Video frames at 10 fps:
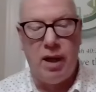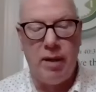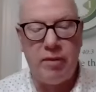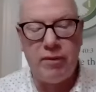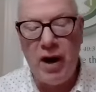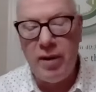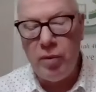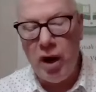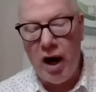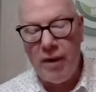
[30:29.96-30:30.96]
I'm
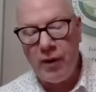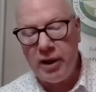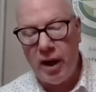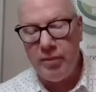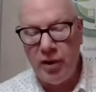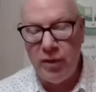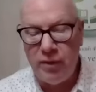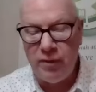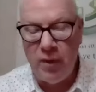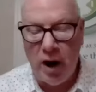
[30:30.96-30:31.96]
afraid we often come to the
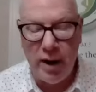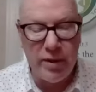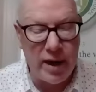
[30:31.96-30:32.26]
Father